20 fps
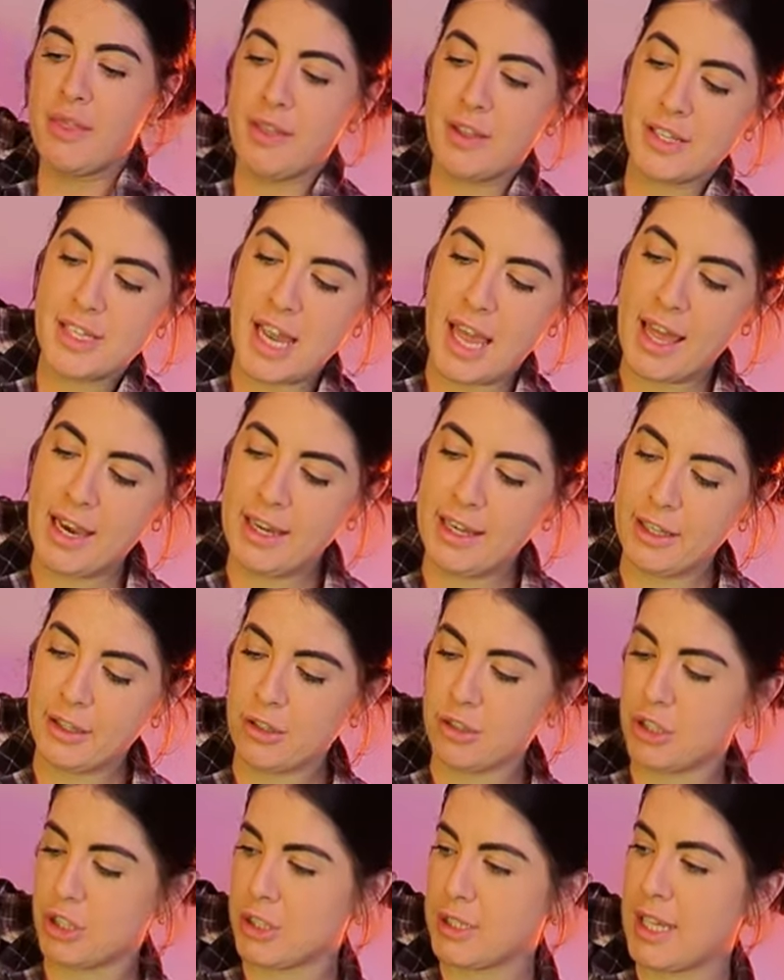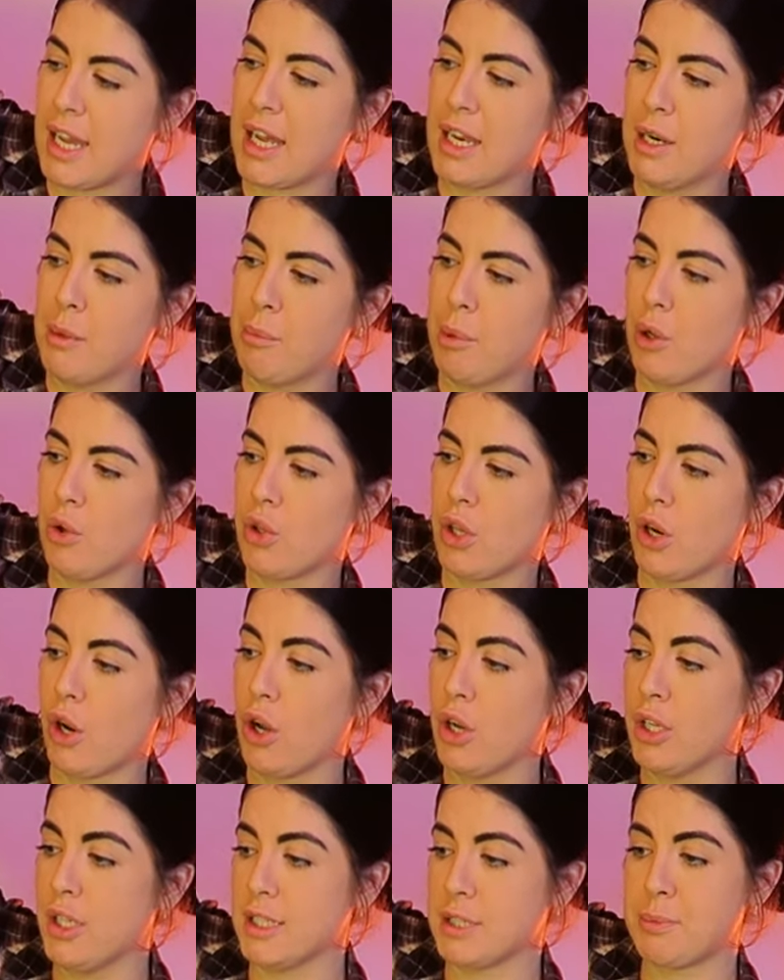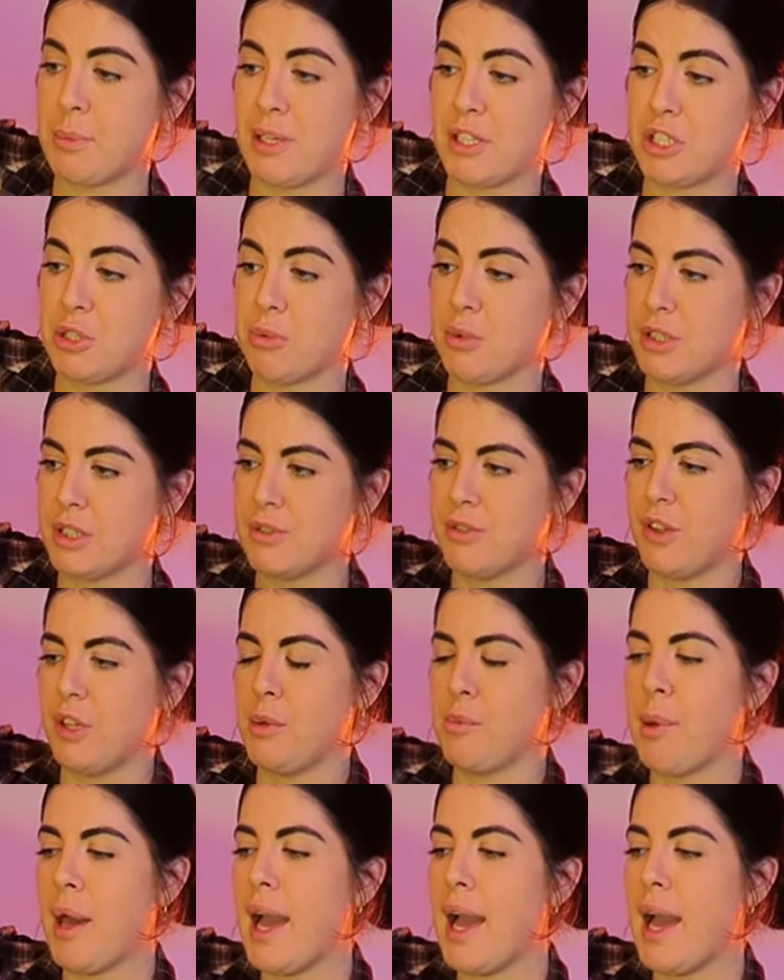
The 10 litre does kind of bulk it out, especially when it's fully